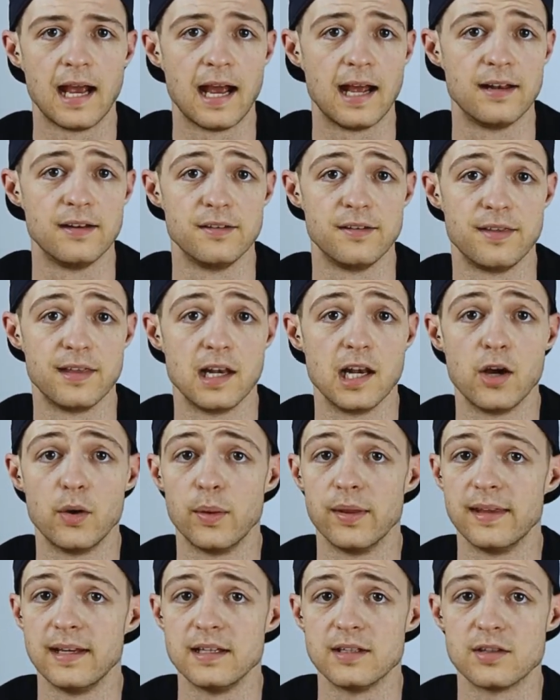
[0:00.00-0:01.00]
And the
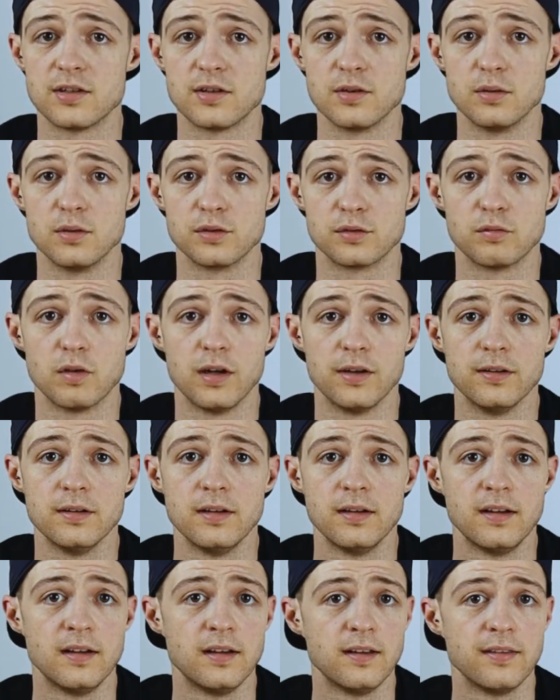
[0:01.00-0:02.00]
lower these stores
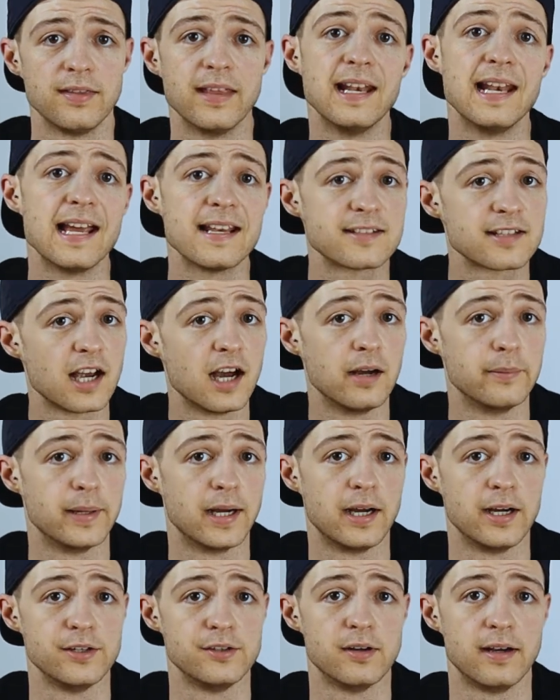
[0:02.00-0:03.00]
run, the less
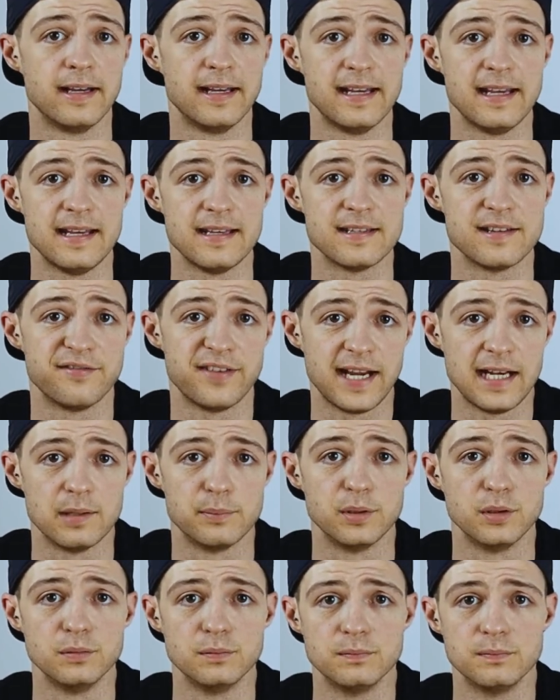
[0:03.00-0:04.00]
carbohydrate is
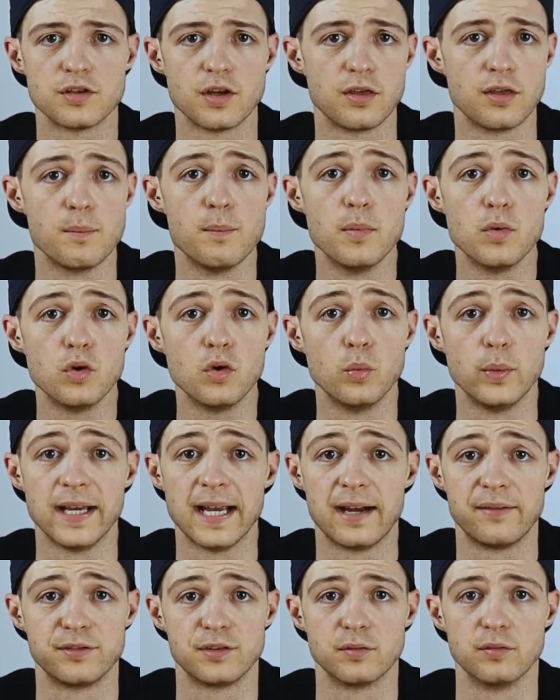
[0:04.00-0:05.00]
available. So the more we
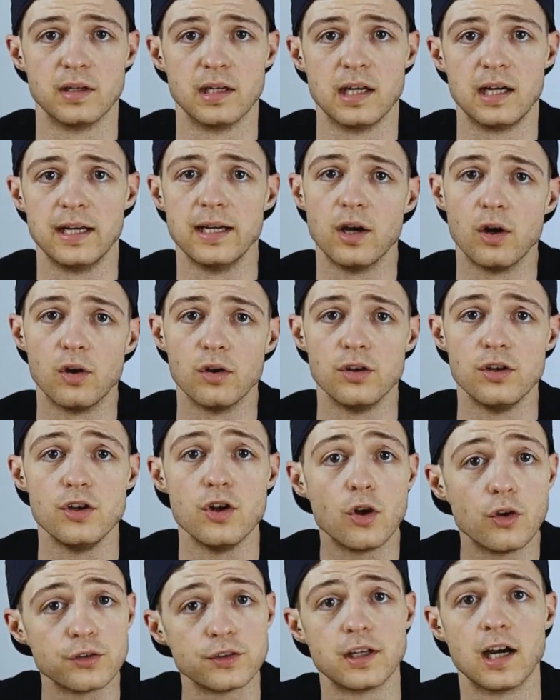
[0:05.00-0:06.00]
have to rely on
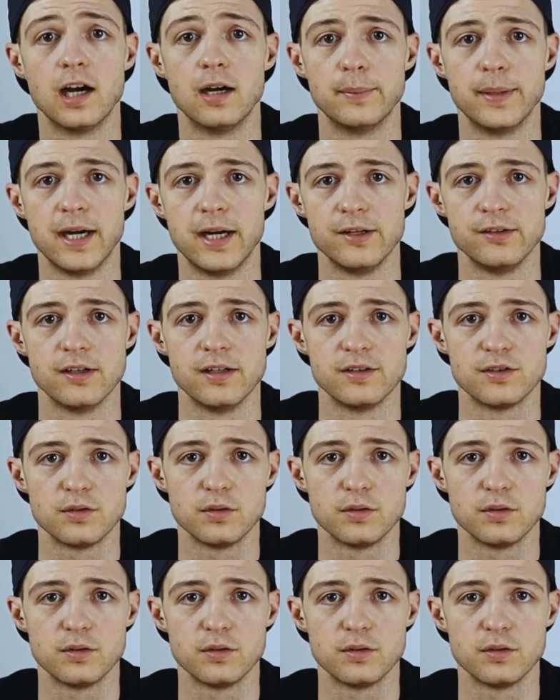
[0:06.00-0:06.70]
non-carbohydrate